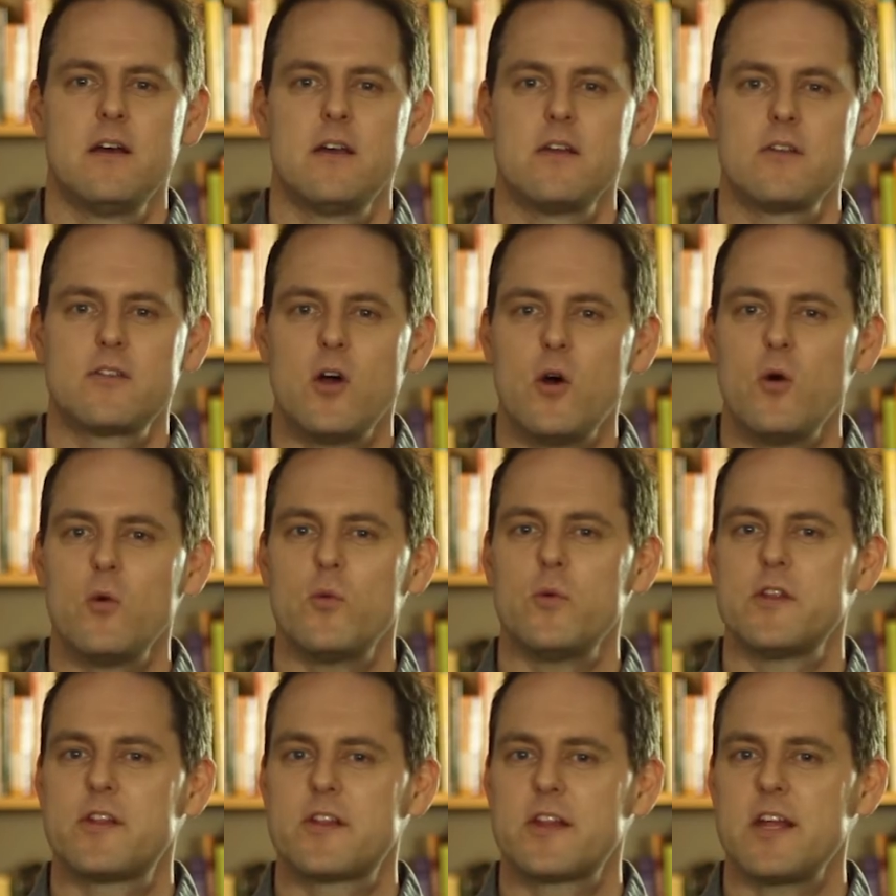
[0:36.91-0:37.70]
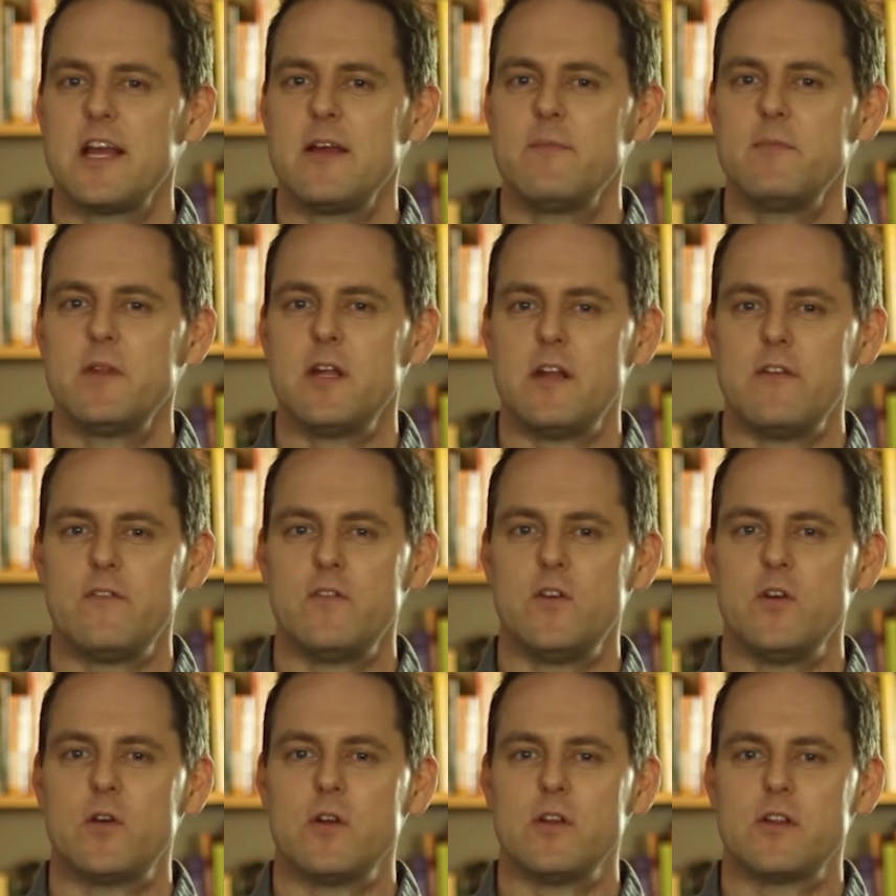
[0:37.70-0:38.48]
So it would seem that
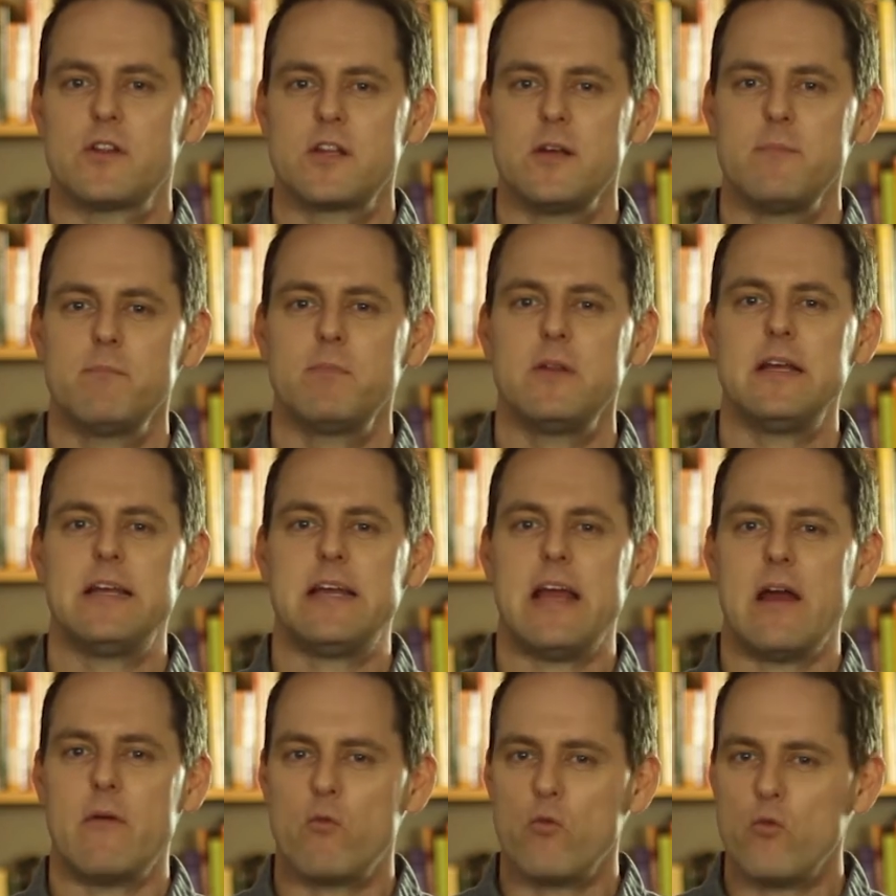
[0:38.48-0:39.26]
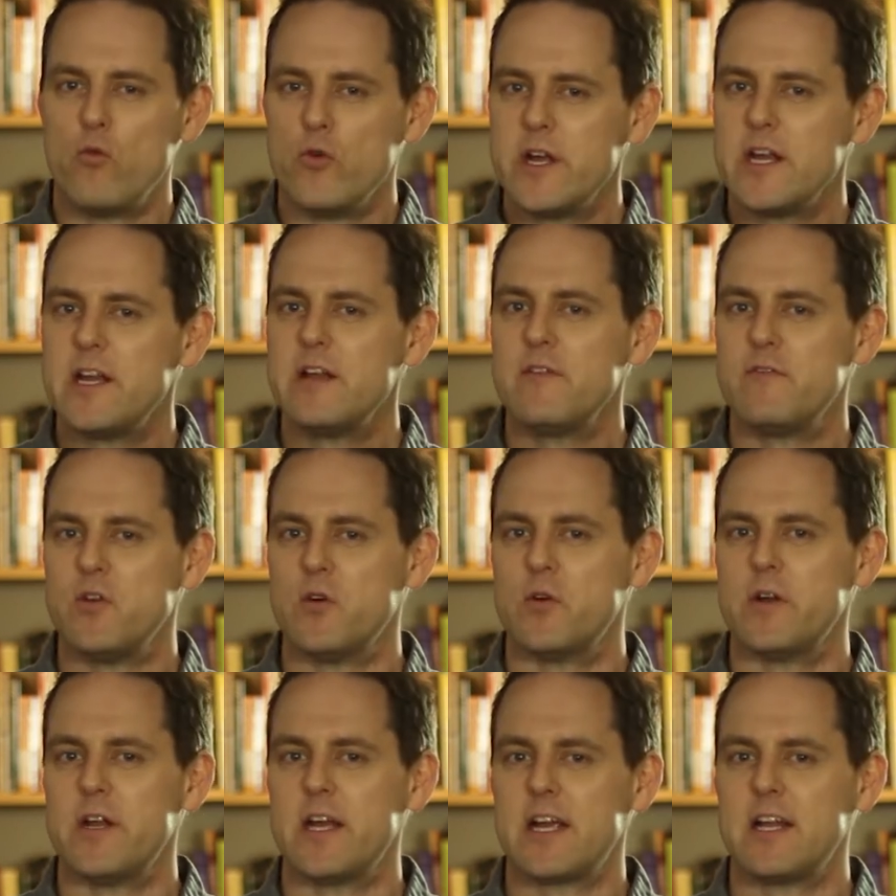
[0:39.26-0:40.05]
if you could simply get rid of
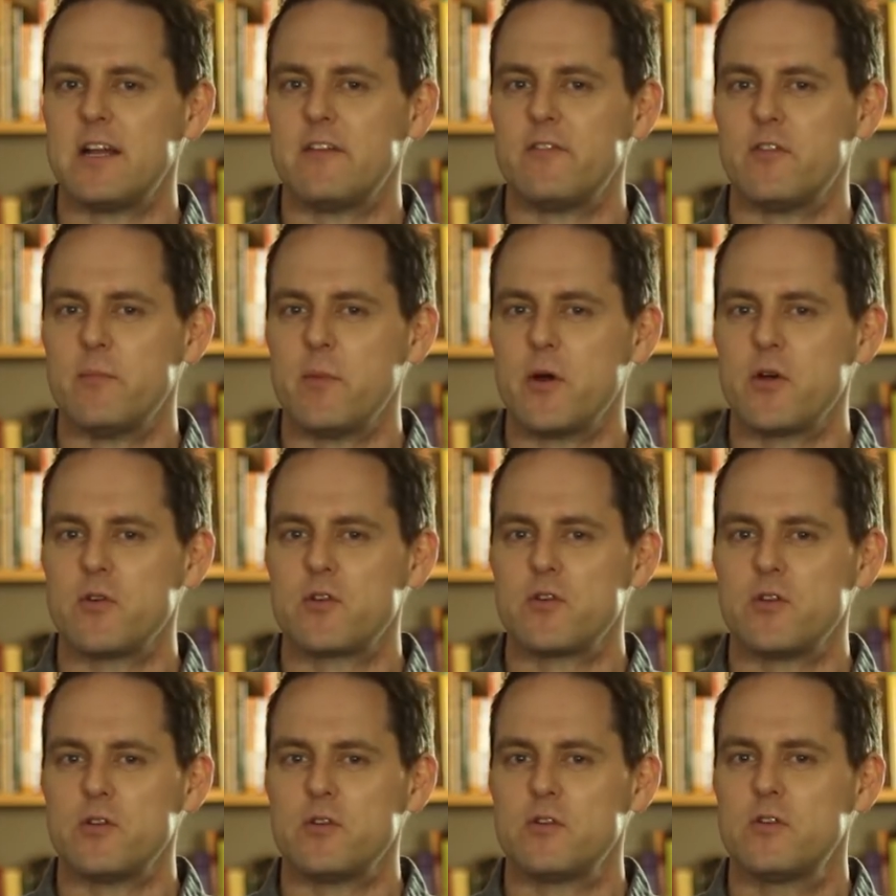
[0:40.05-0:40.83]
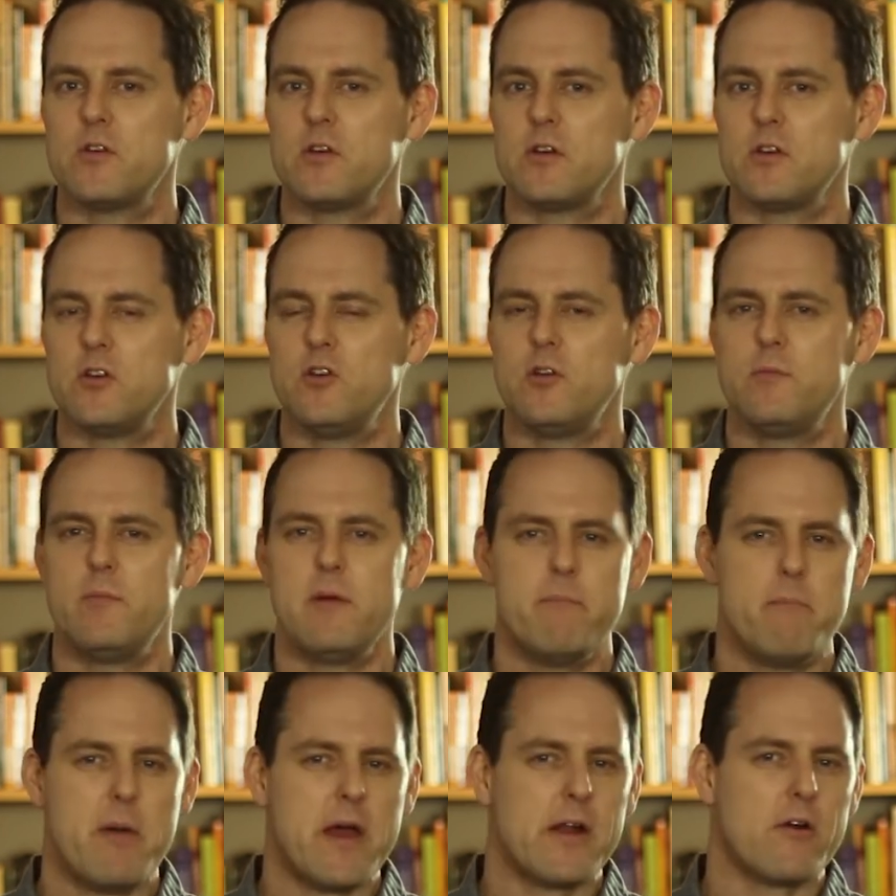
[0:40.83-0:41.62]
your negative emotions, you'd be
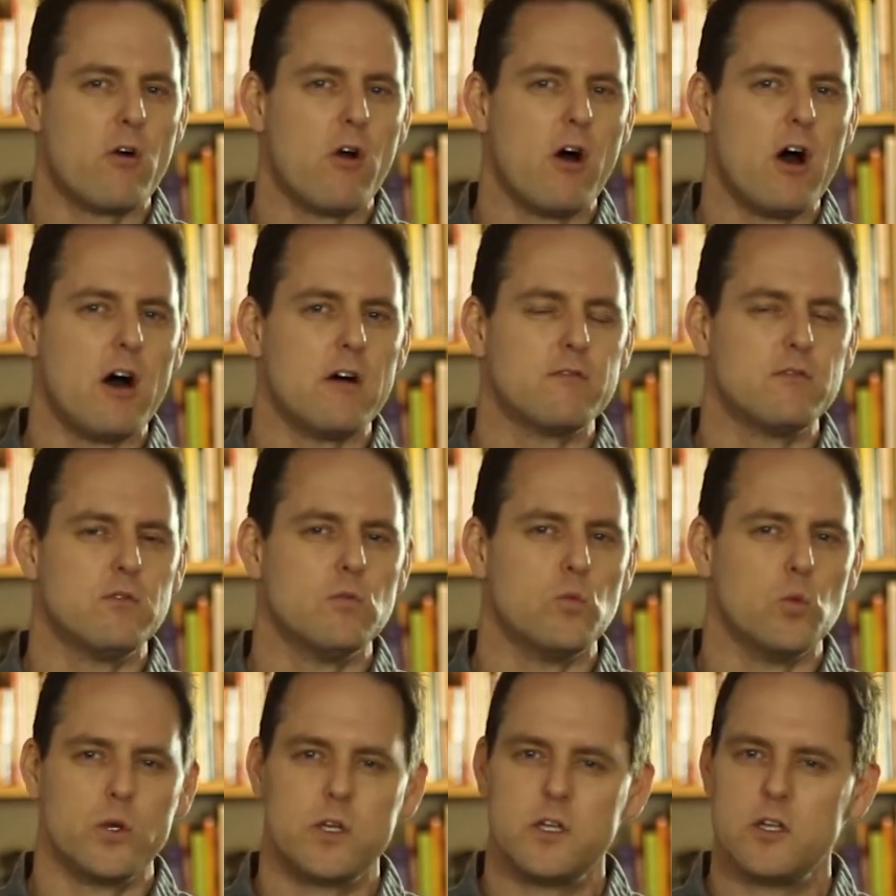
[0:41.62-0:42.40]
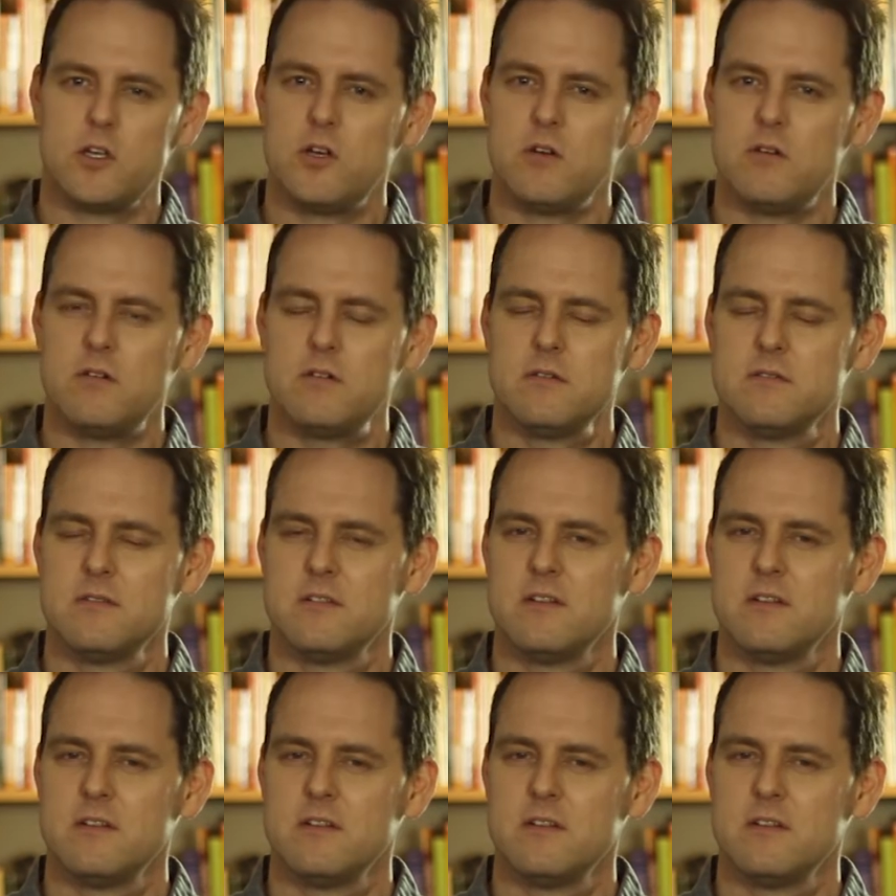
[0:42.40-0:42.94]
better off, wouldn't you?